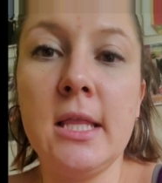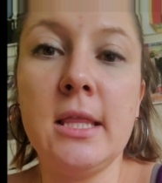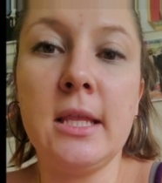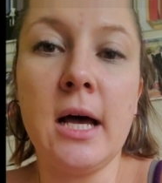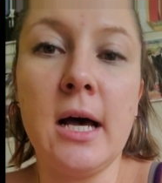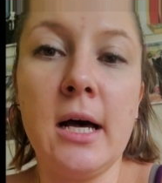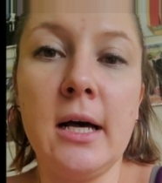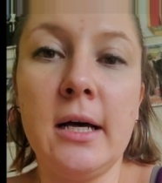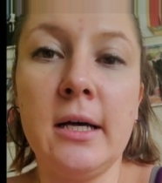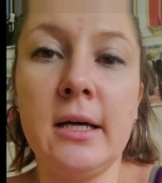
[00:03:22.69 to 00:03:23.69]

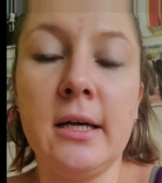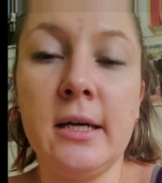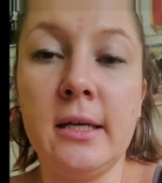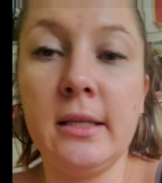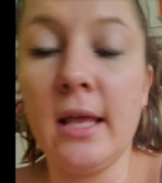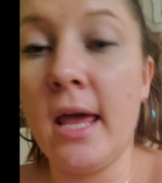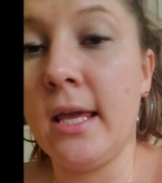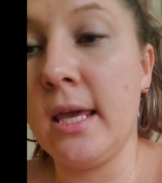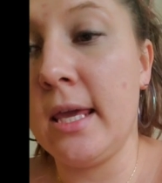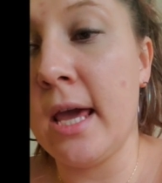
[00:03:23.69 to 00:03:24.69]
not
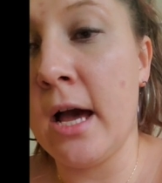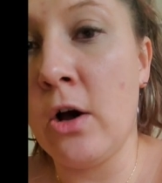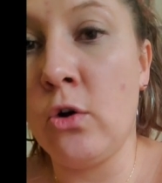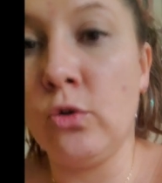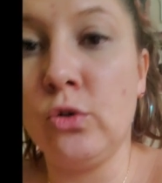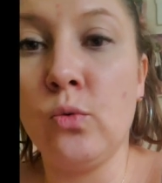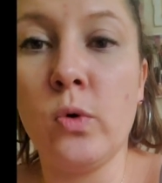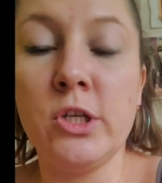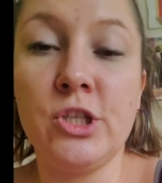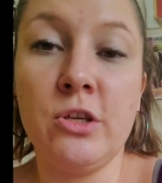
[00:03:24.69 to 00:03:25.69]
hanging out,
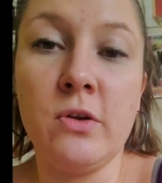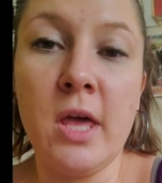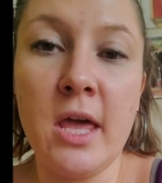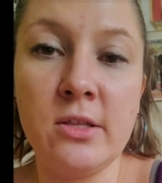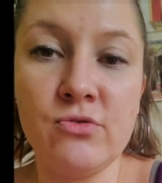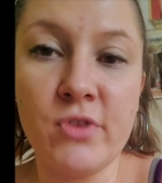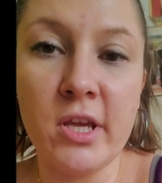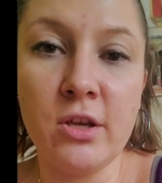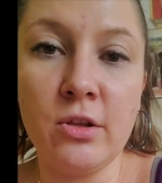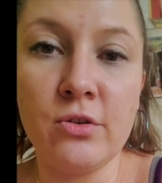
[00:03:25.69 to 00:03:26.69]
washing your hands
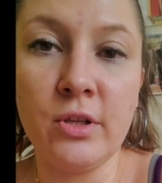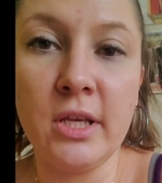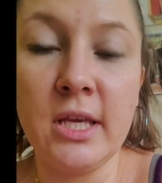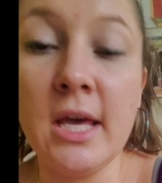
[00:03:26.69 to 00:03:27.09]
regularly,